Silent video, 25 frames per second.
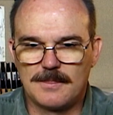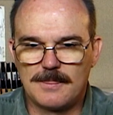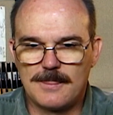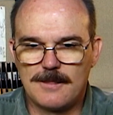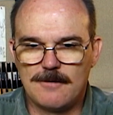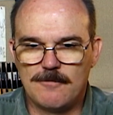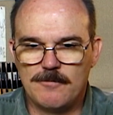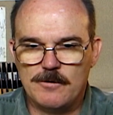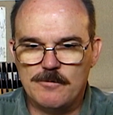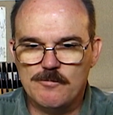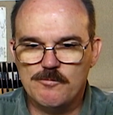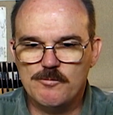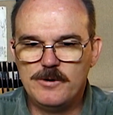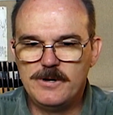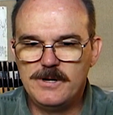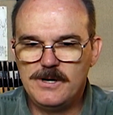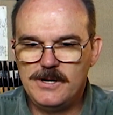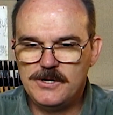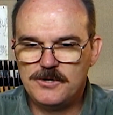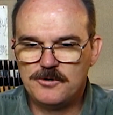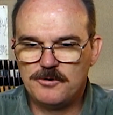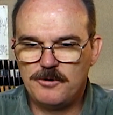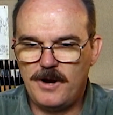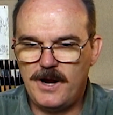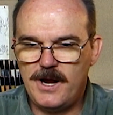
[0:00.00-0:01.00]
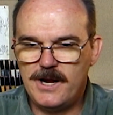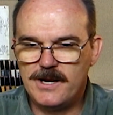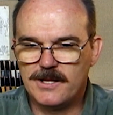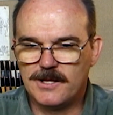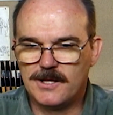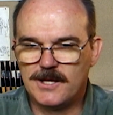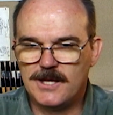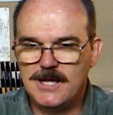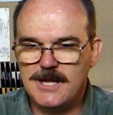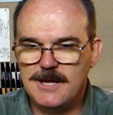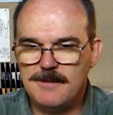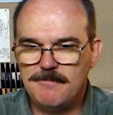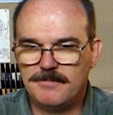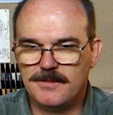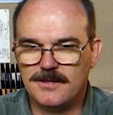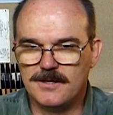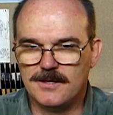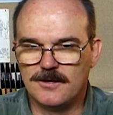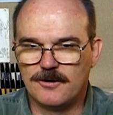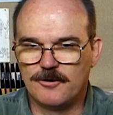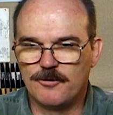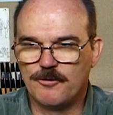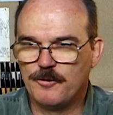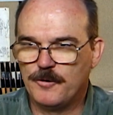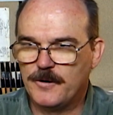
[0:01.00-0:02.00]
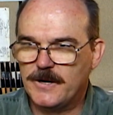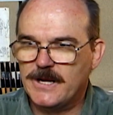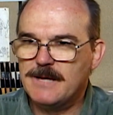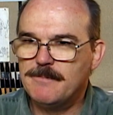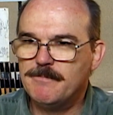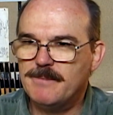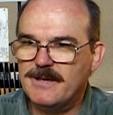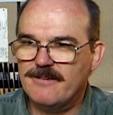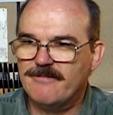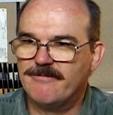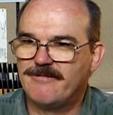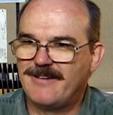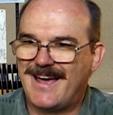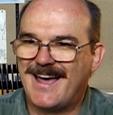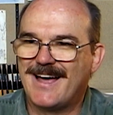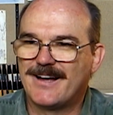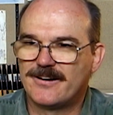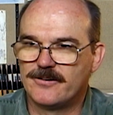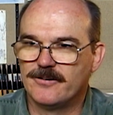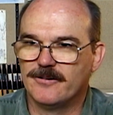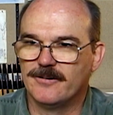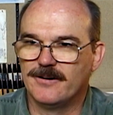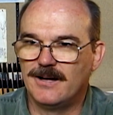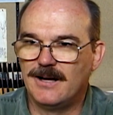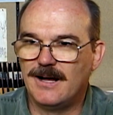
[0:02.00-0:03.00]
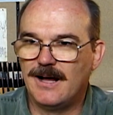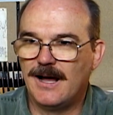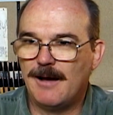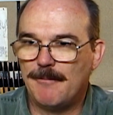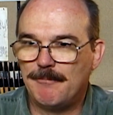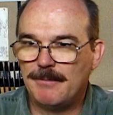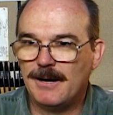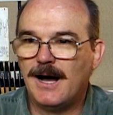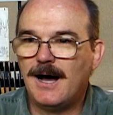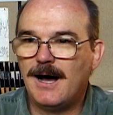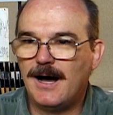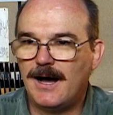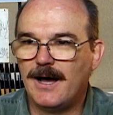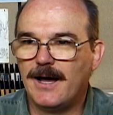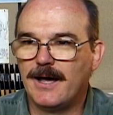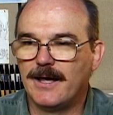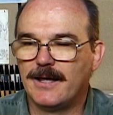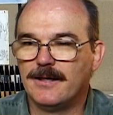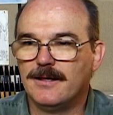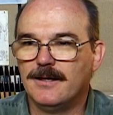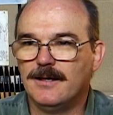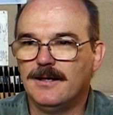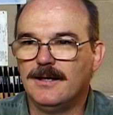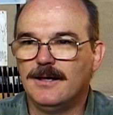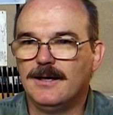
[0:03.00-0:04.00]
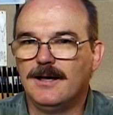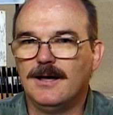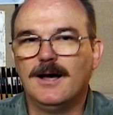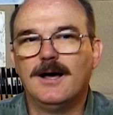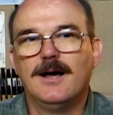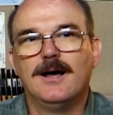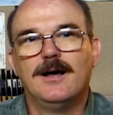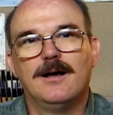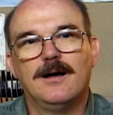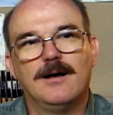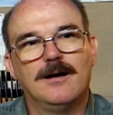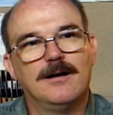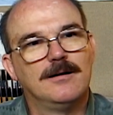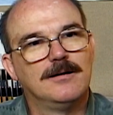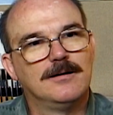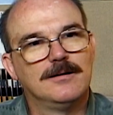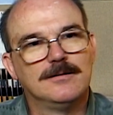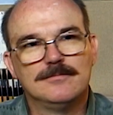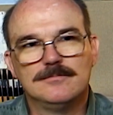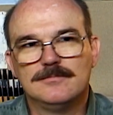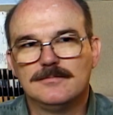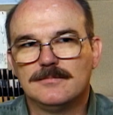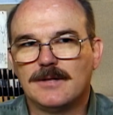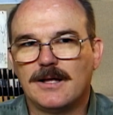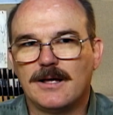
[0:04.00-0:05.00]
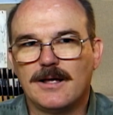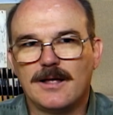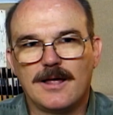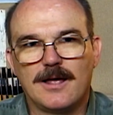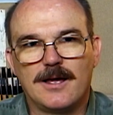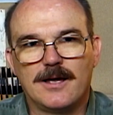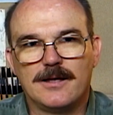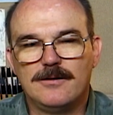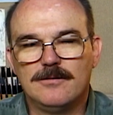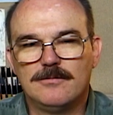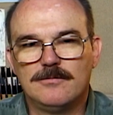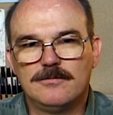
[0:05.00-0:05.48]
we really tried to keep the creepy factor up high. I